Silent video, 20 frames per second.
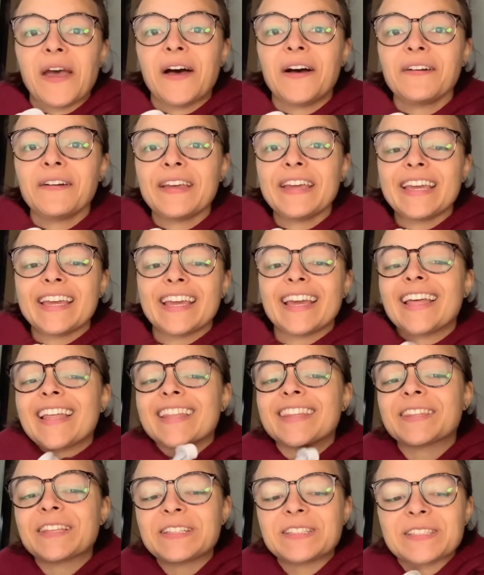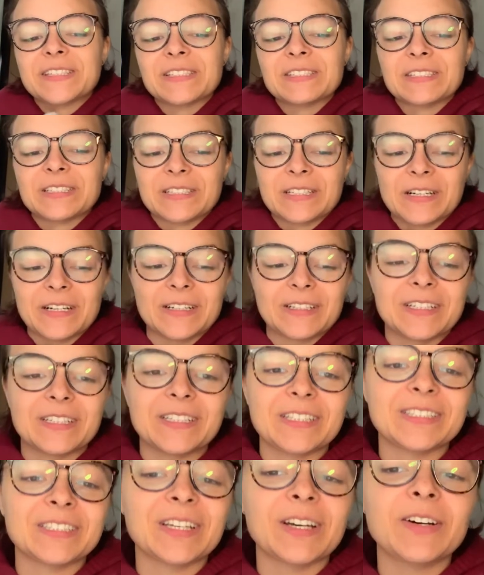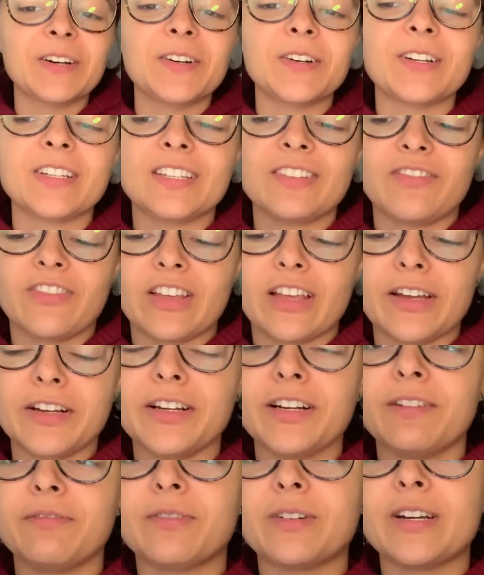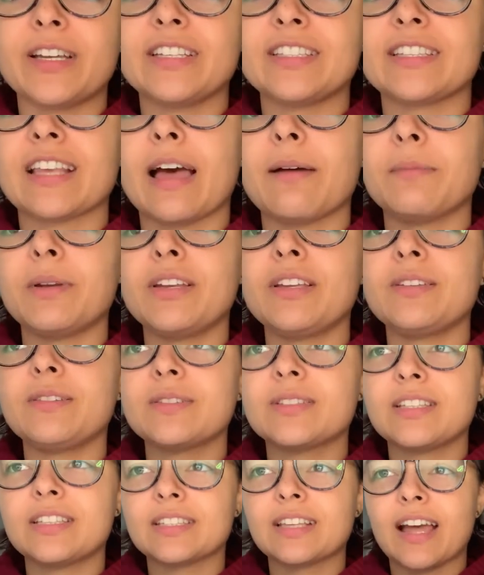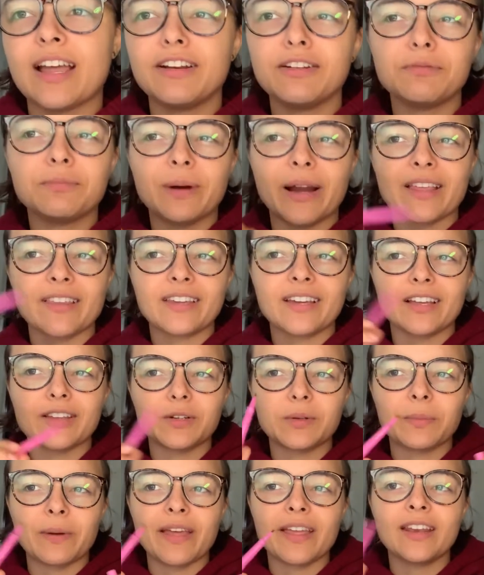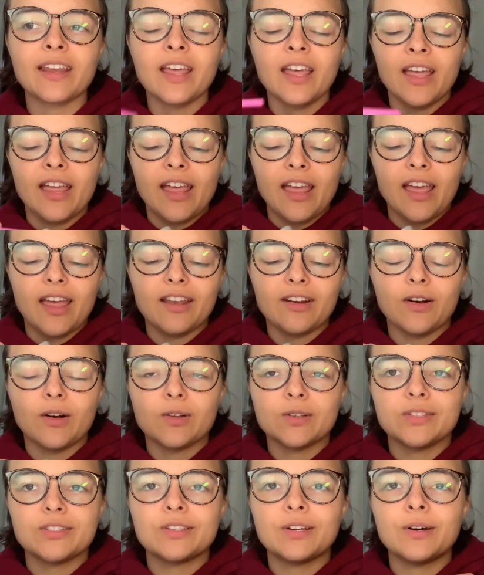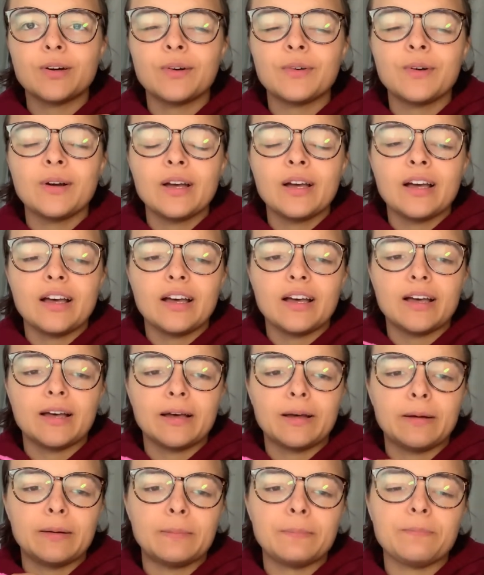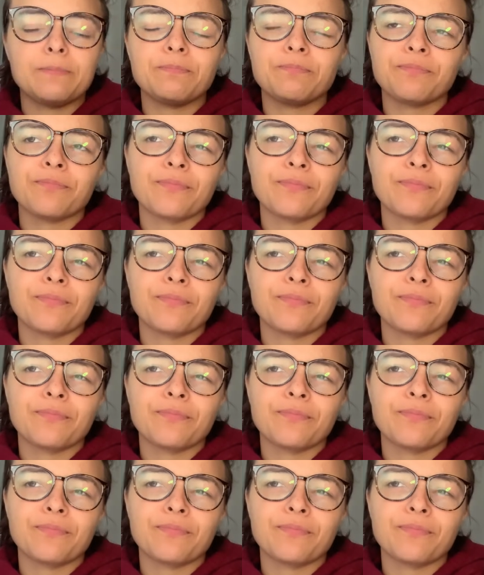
Okay, let's start. So to fill out your invoice, I'm going to use this kind of brightly colored pen and also um,